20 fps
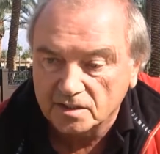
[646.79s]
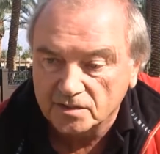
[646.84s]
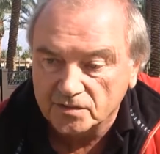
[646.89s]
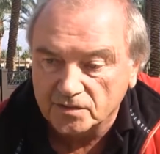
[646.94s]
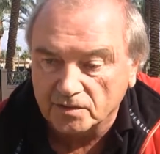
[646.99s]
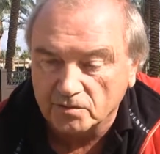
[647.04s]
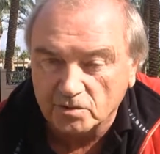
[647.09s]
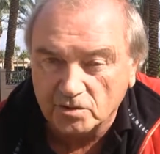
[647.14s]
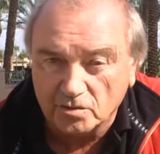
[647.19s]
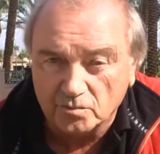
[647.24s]

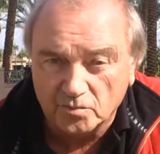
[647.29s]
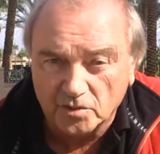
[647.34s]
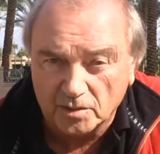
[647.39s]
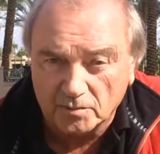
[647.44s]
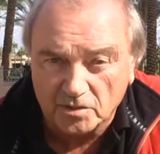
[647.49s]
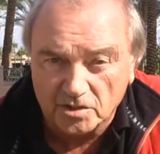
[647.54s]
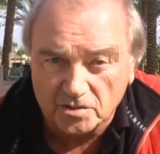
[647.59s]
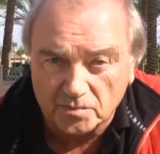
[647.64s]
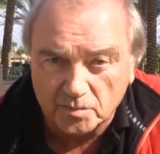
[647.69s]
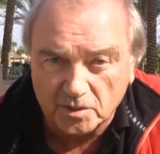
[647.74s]
so we could pretty
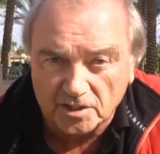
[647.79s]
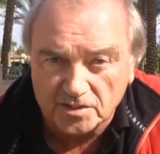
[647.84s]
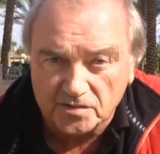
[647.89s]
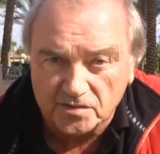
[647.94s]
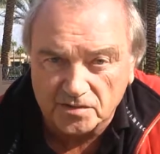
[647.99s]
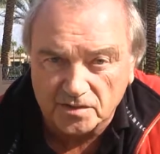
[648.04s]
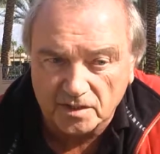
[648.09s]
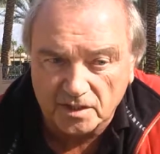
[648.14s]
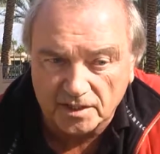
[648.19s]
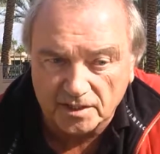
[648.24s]
much
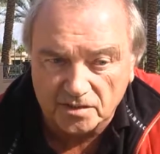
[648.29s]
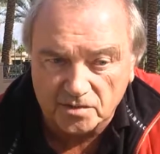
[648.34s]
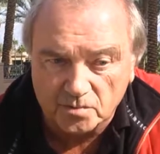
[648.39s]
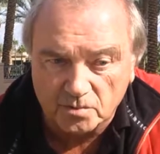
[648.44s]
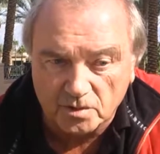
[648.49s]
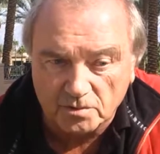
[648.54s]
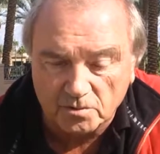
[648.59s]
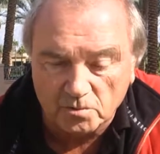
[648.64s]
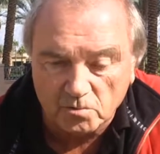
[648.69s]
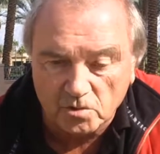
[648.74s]
place the lakes
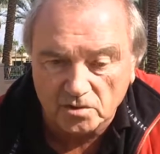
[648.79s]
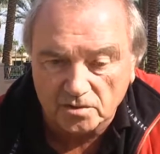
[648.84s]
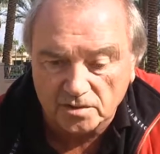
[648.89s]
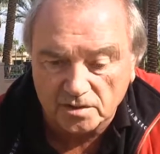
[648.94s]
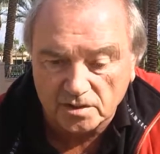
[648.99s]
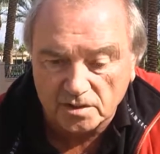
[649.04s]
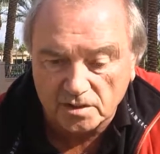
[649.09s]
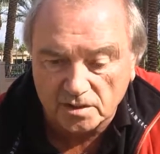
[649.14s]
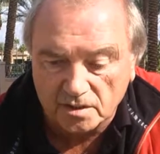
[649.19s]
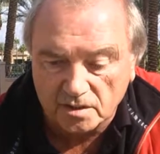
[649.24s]
where we
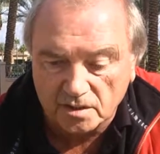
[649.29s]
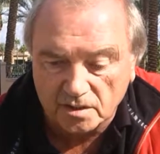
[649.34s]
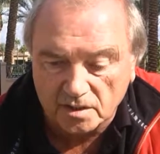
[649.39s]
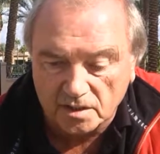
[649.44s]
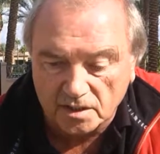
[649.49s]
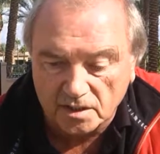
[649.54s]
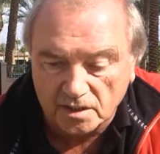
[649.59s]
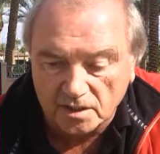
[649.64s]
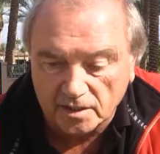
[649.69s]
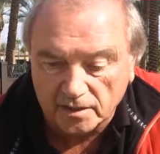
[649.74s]
wanted, and
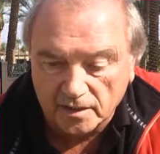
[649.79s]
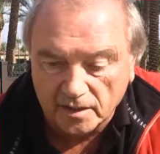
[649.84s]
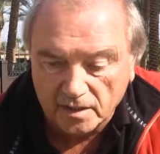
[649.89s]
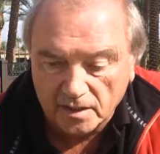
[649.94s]
the